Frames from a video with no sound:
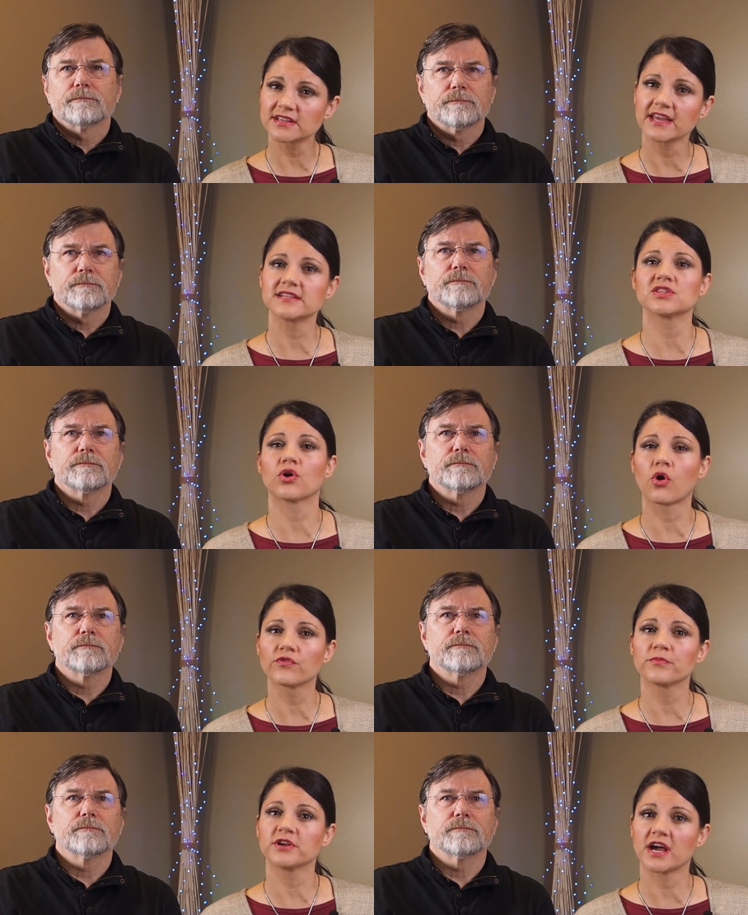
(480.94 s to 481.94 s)
Speaker 1: against the
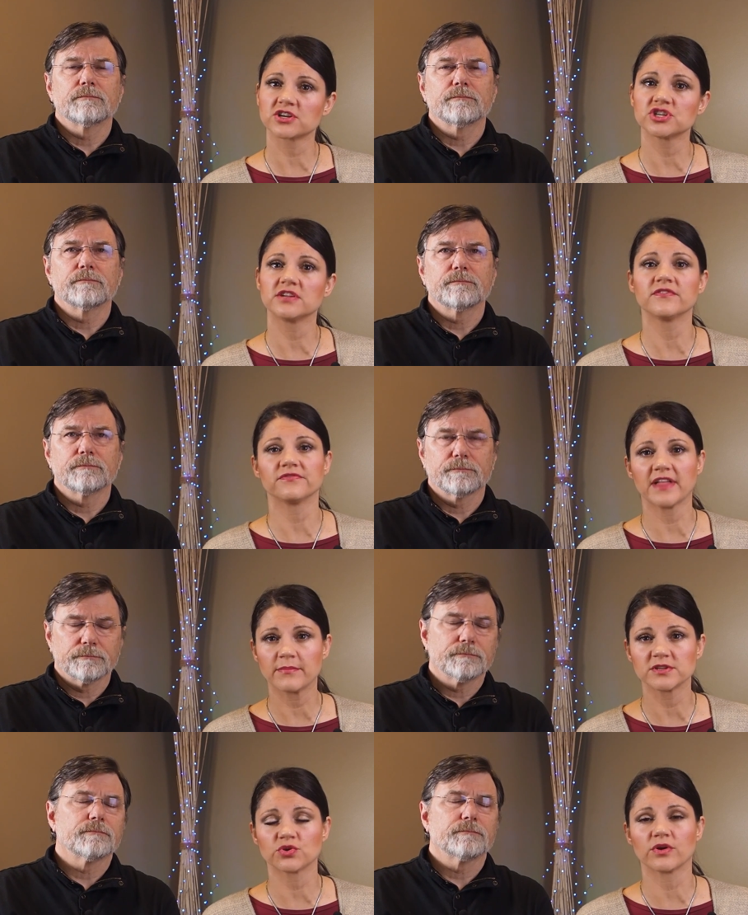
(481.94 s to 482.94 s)
overproduction of
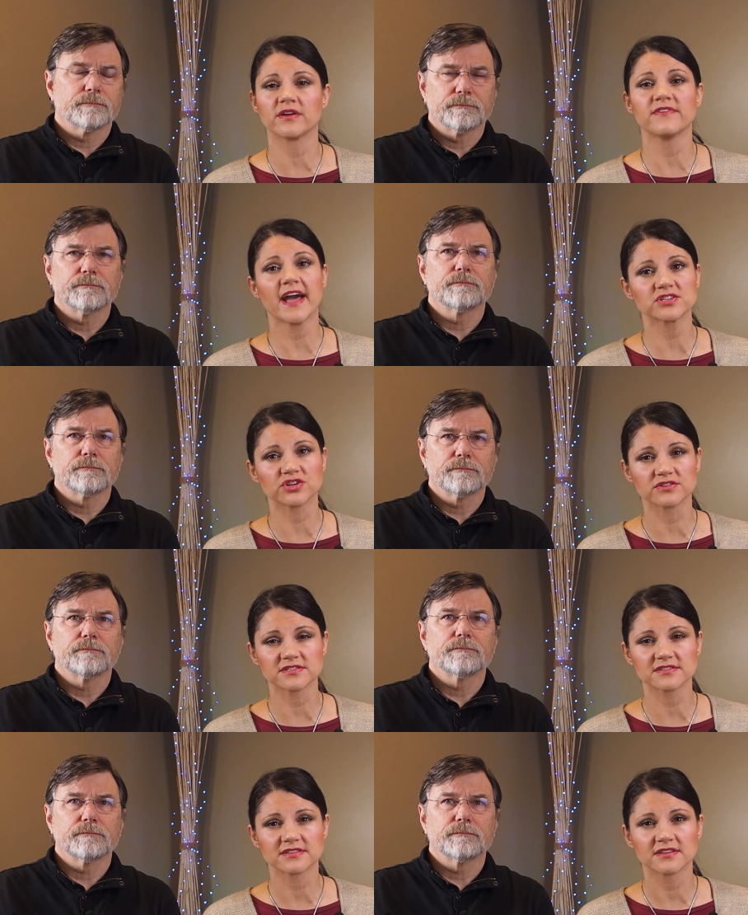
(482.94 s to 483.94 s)
inflammatory
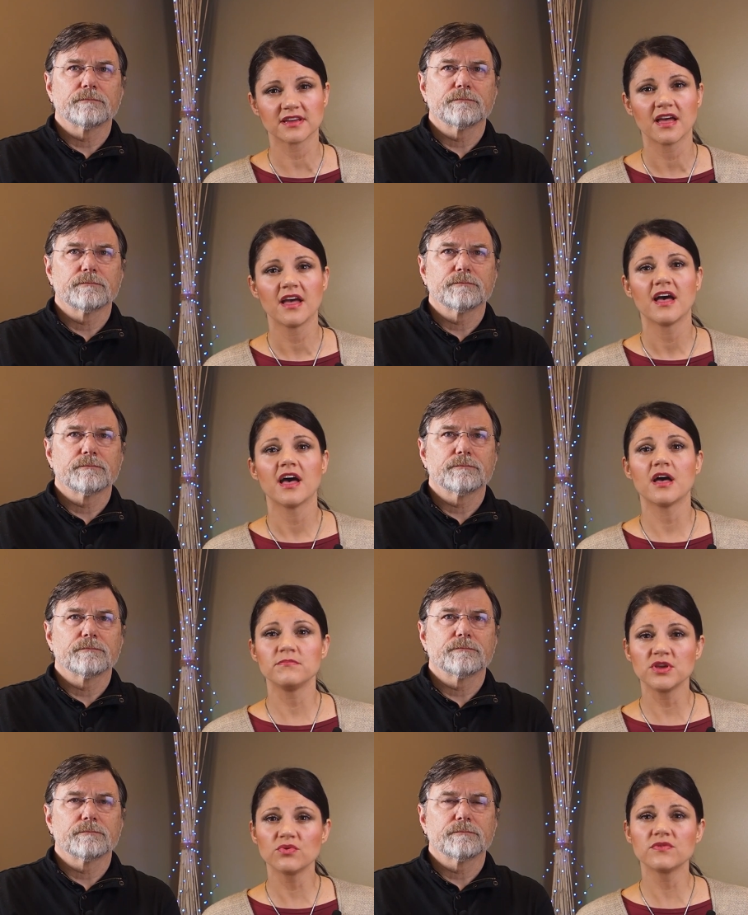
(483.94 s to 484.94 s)
factors.
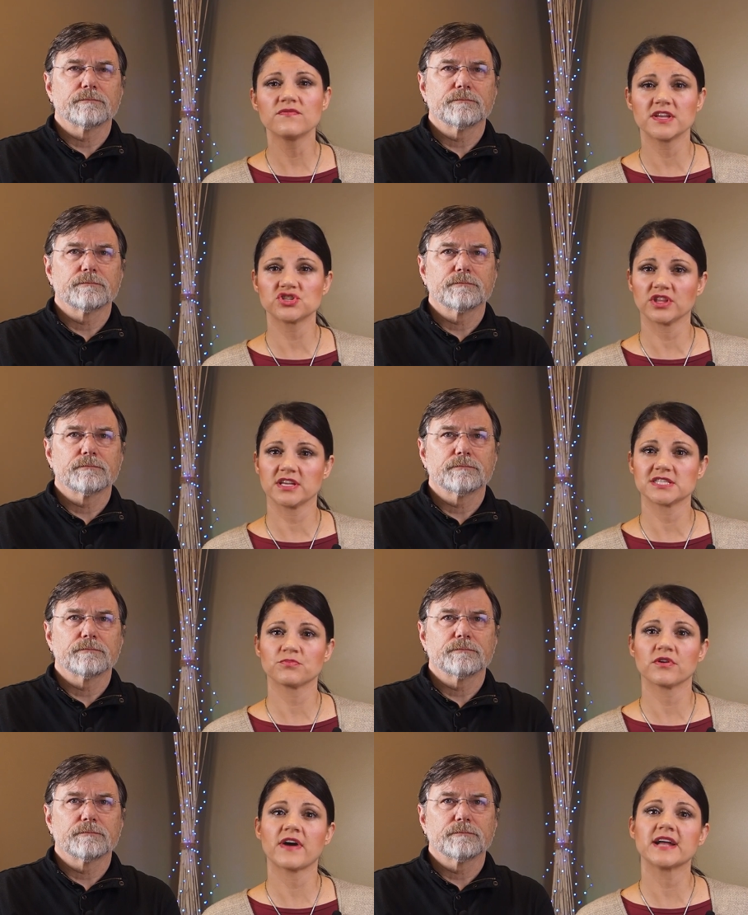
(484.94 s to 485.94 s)
Immune Vigilance
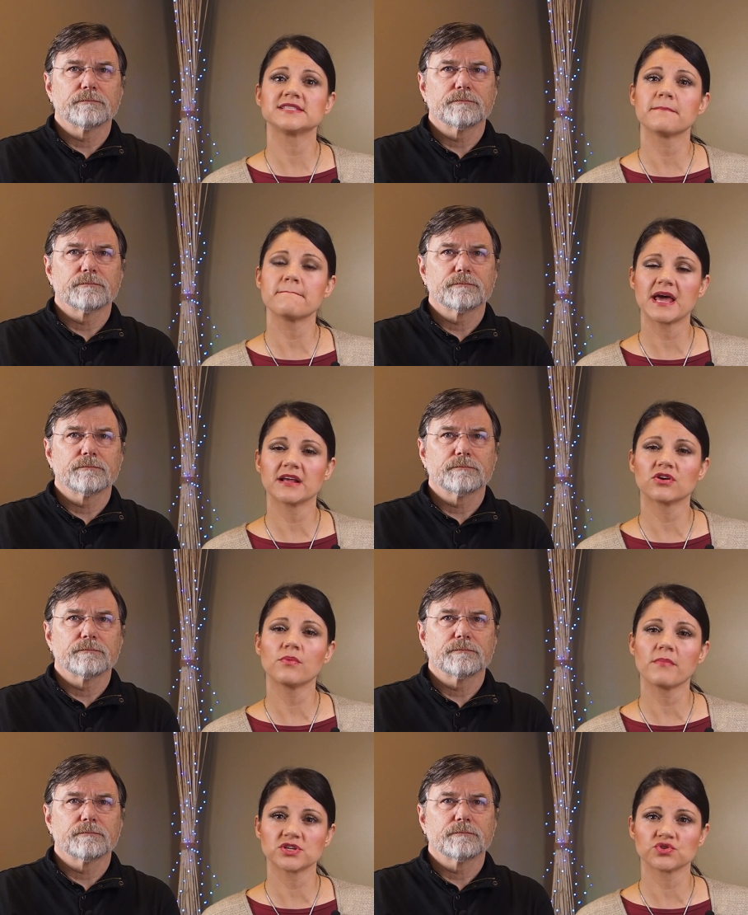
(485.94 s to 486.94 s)
provides a
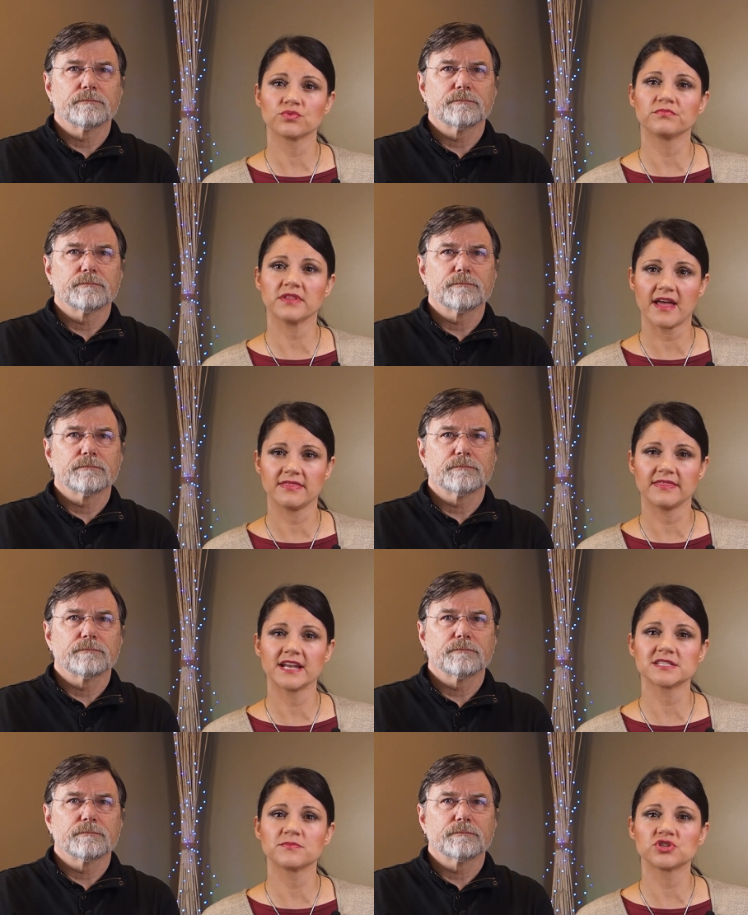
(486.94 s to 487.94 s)
medical mushroom blend
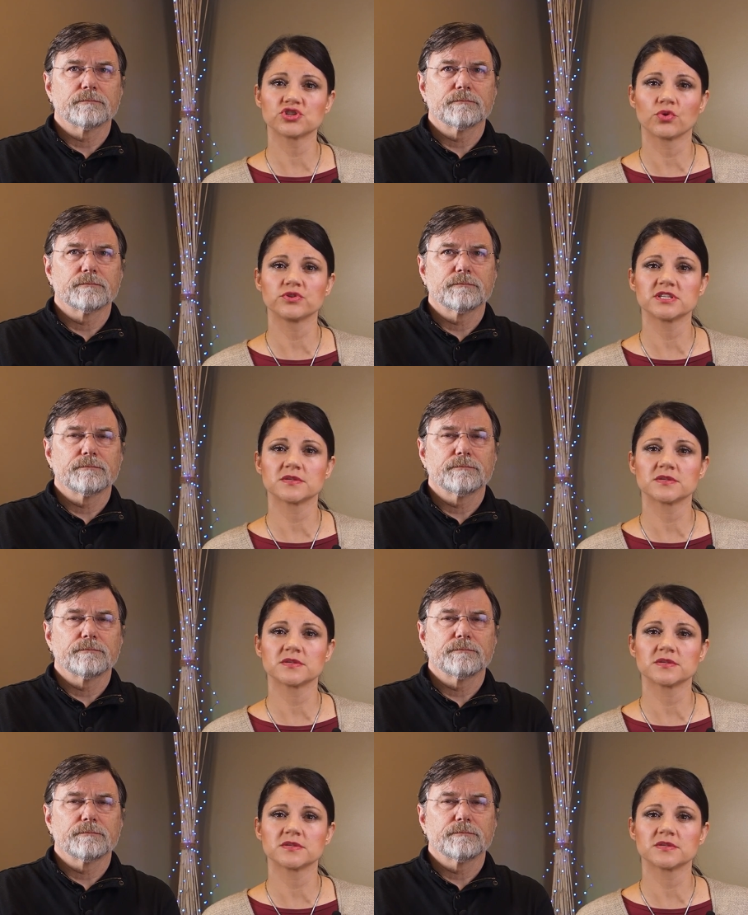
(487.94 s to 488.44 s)
that has been shown to